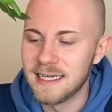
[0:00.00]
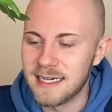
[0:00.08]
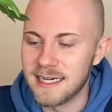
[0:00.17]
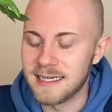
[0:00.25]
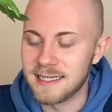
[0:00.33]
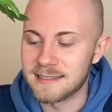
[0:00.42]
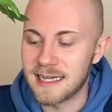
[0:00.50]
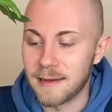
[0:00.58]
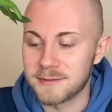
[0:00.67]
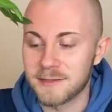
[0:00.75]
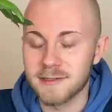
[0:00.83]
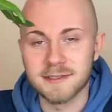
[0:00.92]
It is
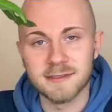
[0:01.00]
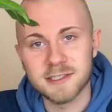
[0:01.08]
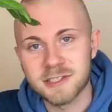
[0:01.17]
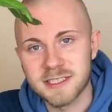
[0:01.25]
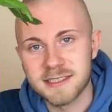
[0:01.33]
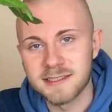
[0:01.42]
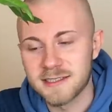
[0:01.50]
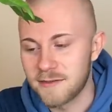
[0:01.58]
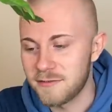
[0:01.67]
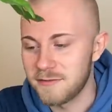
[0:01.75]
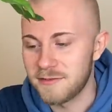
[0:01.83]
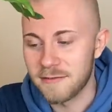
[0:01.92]
absolutely delicious. If
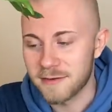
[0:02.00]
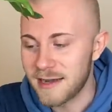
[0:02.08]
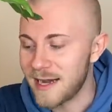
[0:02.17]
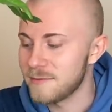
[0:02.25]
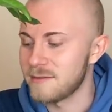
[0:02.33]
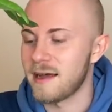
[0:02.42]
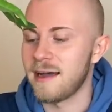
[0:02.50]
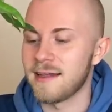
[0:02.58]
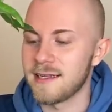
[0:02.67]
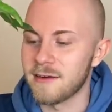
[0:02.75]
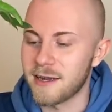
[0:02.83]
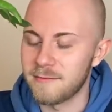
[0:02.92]
you've never had one, I highly
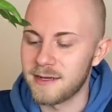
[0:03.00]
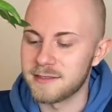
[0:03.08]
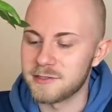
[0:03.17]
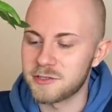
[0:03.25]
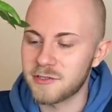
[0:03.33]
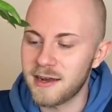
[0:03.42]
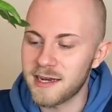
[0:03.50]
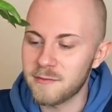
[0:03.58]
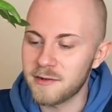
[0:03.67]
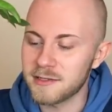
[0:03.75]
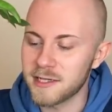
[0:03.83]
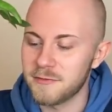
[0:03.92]
recommend trying
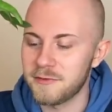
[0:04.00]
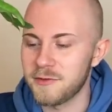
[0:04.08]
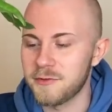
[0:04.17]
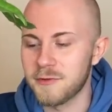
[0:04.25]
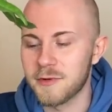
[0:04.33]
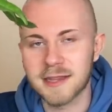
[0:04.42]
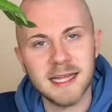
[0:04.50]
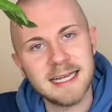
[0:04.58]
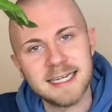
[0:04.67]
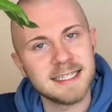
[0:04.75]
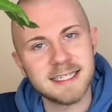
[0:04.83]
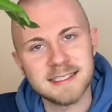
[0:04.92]
one if you like a
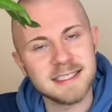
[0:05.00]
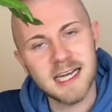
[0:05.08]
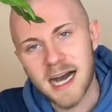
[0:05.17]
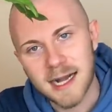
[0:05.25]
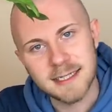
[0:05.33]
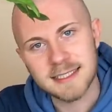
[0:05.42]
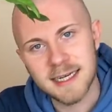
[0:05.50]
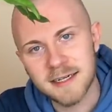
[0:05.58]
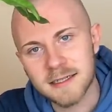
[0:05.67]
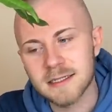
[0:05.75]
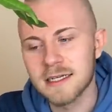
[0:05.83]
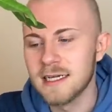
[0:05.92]
nice
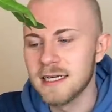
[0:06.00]
cocktail.